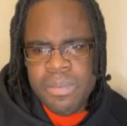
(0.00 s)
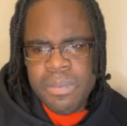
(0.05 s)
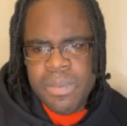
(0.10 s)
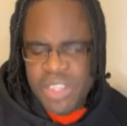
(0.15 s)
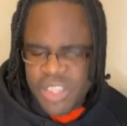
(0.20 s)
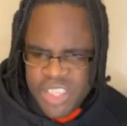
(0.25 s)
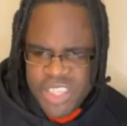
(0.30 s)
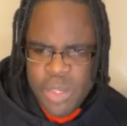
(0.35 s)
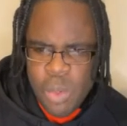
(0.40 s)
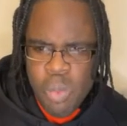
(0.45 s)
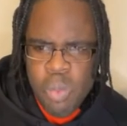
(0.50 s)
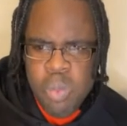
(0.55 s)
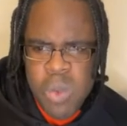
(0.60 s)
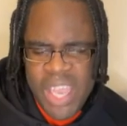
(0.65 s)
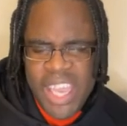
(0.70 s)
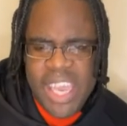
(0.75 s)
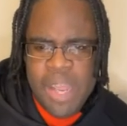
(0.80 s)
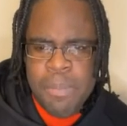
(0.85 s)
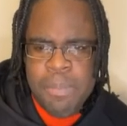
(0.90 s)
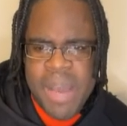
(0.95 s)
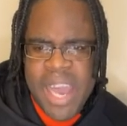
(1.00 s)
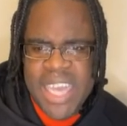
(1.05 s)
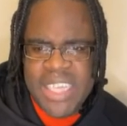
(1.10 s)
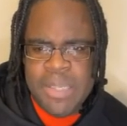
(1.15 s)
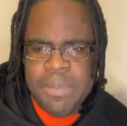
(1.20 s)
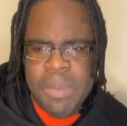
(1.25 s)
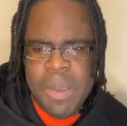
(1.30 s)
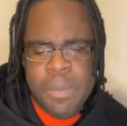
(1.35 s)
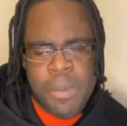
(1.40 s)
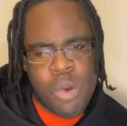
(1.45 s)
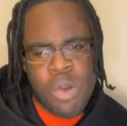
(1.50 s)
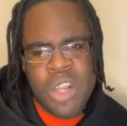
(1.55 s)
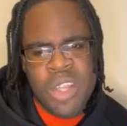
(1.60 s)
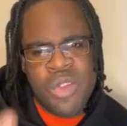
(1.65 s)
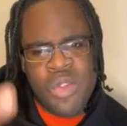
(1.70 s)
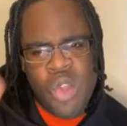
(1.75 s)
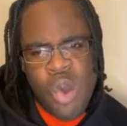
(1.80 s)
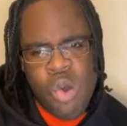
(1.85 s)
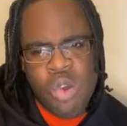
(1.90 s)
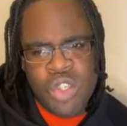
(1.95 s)
She's a wicked person, people, and I
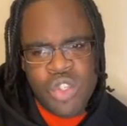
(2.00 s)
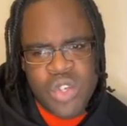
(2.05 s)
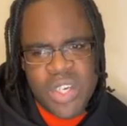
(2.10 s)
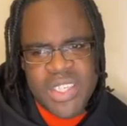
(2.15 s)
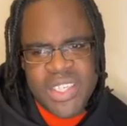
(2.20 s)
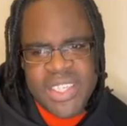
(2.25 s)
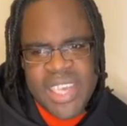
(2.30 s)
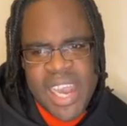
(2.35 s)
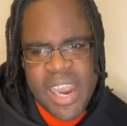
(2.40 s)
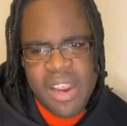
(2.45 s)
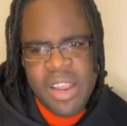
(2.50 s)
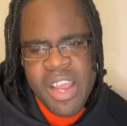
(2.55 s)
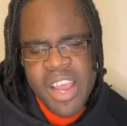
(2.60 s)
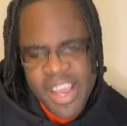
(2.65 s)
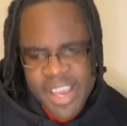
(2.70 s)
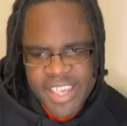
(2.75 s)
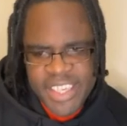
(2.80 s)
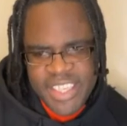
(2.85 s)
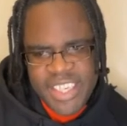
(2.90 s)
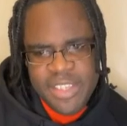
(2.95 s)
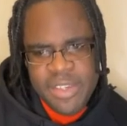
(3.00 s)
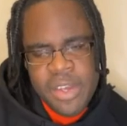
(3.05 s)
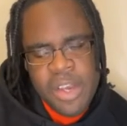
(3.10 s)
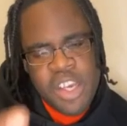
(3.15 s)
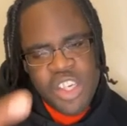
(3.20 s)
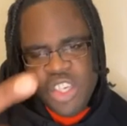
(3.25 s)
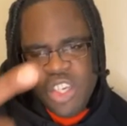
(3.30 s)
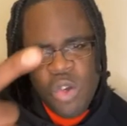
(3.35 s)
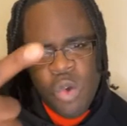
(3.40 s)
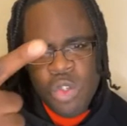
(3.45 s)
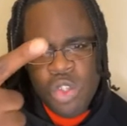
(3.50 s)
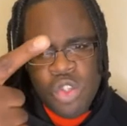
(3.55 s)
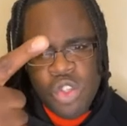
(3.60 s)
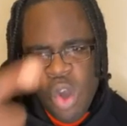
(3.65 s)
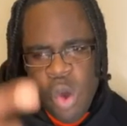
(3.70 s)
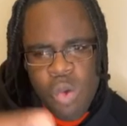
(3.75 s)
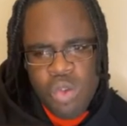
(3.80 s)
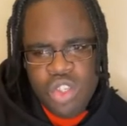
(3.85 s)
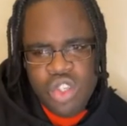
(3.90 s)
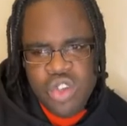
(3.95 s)
don't trust her. She, she oh,
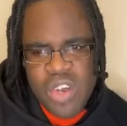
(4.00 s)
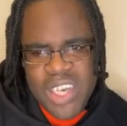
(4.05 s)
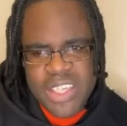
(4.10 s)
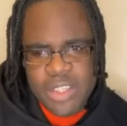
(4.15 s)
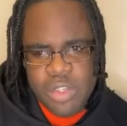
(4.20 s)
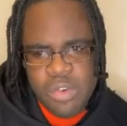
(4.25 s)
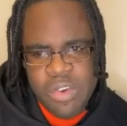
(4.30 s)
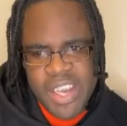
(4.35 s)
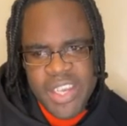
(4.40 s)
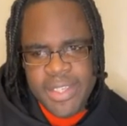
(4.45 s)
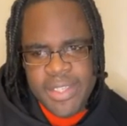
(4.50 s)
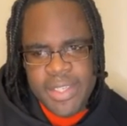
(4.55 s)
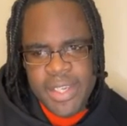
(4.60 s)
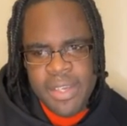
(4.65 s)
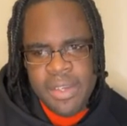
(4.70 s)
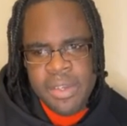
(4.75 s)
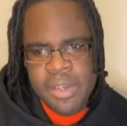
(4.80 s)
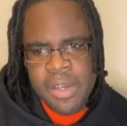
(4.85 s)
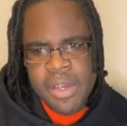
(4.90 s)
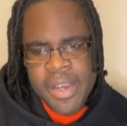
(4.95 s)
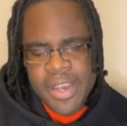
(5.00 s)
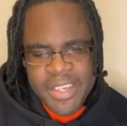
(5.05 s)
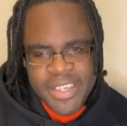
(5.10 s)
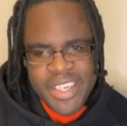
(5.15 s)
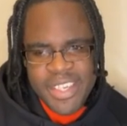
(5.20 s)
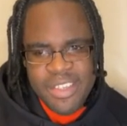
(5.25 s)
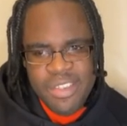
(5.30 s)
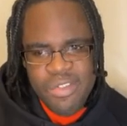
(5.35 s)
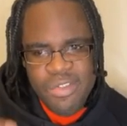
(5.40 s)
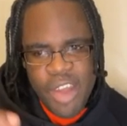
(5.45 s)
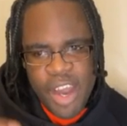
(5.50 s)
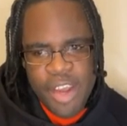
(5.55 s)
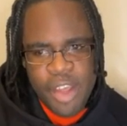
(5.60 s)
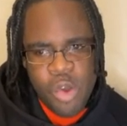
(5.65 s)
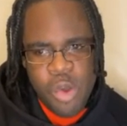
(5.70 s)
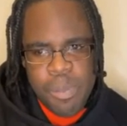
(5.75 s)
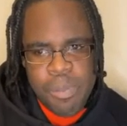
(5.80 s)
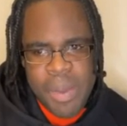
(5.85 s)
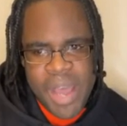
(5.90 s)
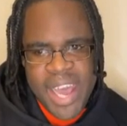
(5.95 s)
don't trust Gracie. She's not a
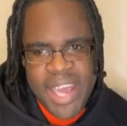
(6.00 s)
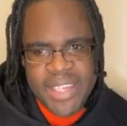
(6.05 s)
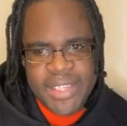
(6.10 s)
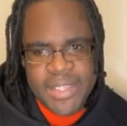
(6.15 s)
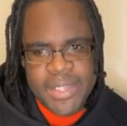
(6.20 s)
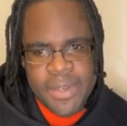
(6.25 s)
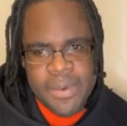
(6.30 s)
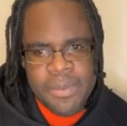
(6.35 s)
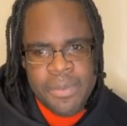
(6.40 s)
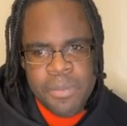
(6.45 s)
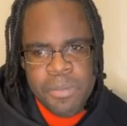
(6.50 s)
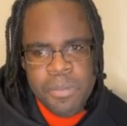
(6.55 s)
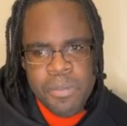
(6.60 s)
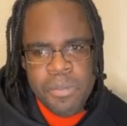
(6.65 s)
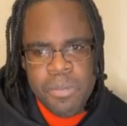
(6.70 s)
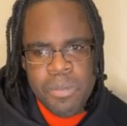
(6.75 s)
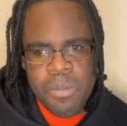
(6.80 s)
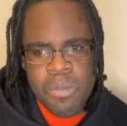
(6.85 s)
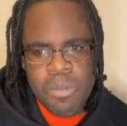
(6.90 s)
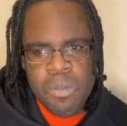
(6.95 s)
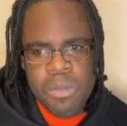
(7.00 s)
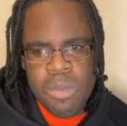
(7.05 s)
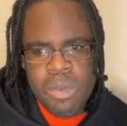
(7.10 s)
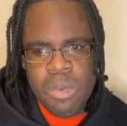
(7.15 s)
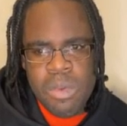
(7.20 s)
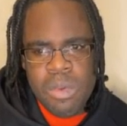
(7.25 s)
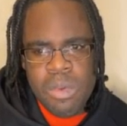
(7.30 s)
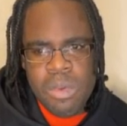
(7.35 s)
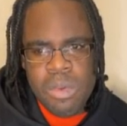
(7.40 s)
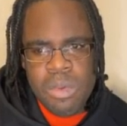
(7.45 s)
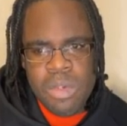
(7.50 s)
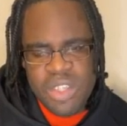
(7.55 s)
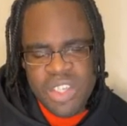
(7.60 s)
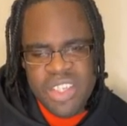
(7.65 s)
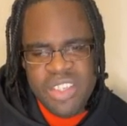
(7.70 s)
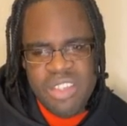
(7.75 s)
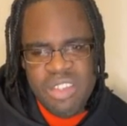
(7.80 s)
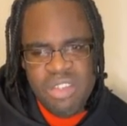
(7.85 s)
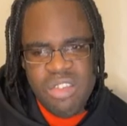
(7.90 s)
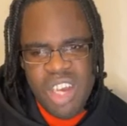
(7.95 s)
good person.
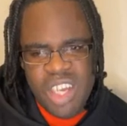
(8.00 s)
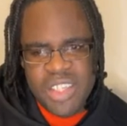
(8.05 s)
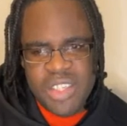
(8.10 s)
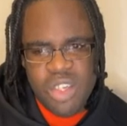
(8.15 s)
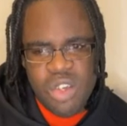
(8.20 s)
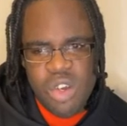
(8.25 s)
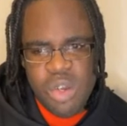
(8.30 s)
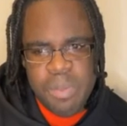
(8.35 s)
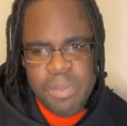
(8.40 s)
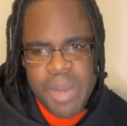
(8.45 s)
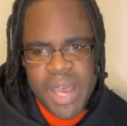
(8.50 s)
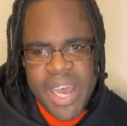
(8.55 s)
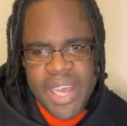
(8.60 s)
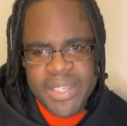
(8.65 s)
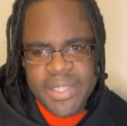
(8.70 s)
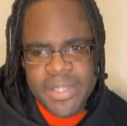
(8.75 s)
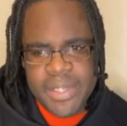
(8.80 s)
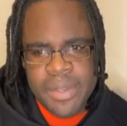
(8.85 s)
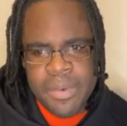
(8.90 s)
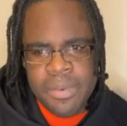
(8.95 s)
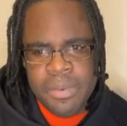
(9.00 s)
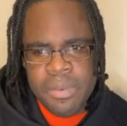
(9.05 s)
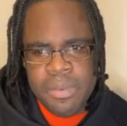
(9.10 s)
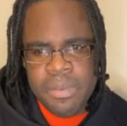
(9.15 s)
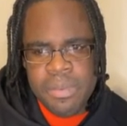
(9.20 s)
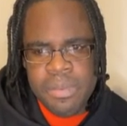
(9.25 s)
She's not a good person.